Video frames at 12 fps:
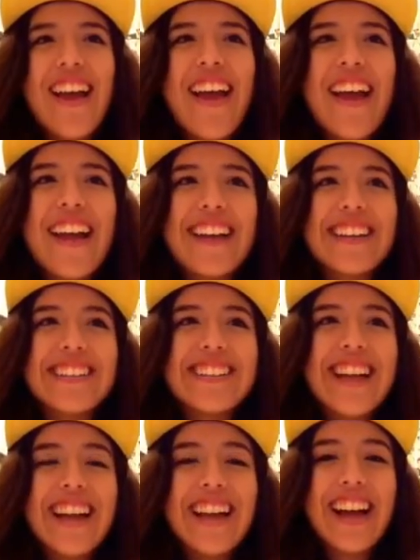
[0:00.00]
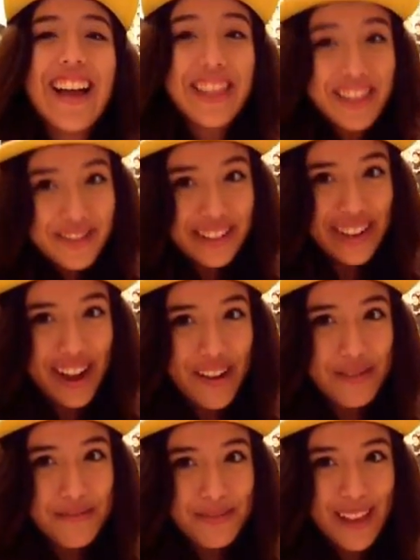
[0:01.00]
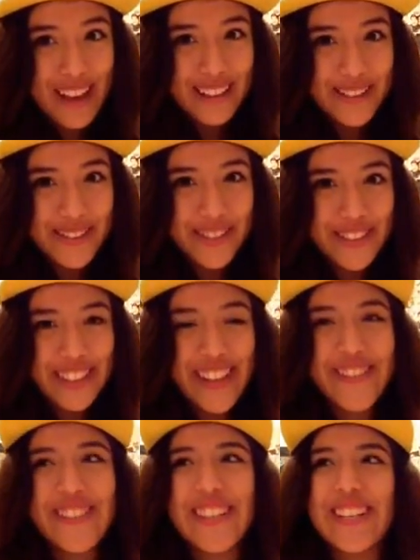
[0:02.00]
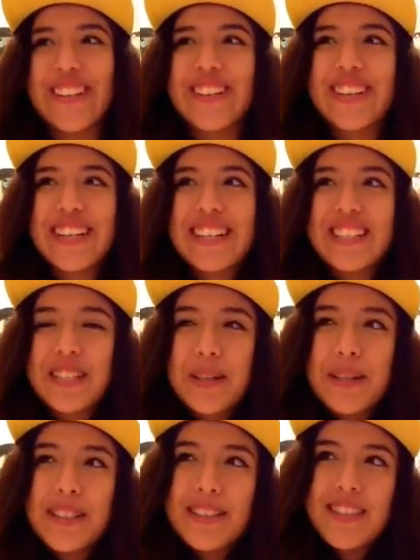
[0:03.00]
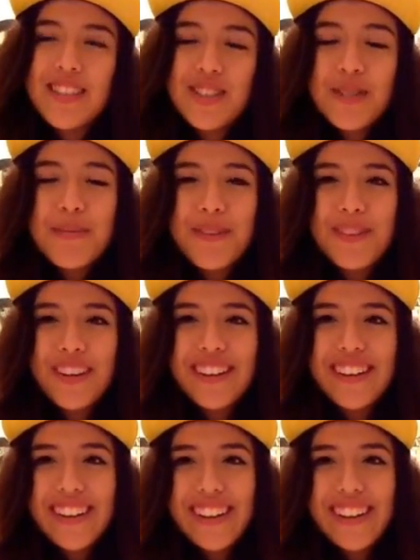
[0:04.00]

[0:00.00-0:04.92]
And I think we're going to have a blast filming that video, and it should be fun.